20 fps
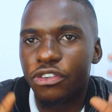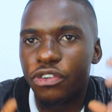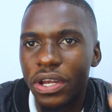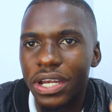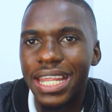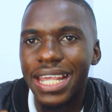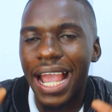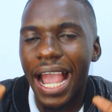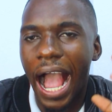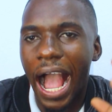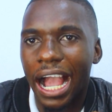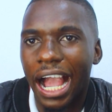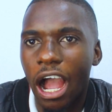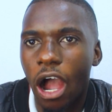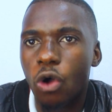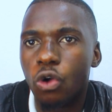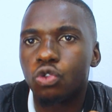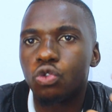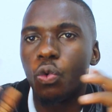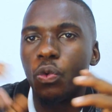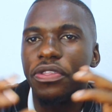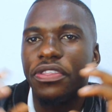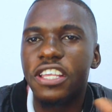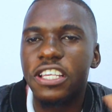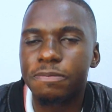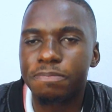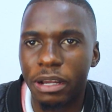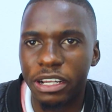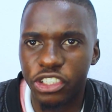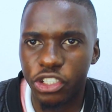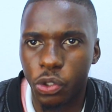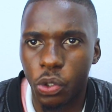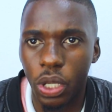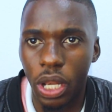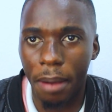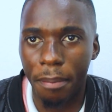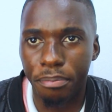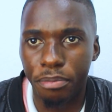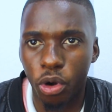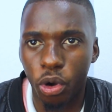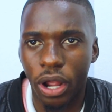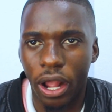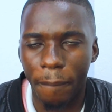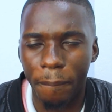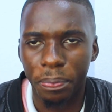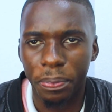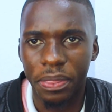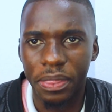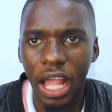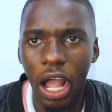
a trading account with this particular broker.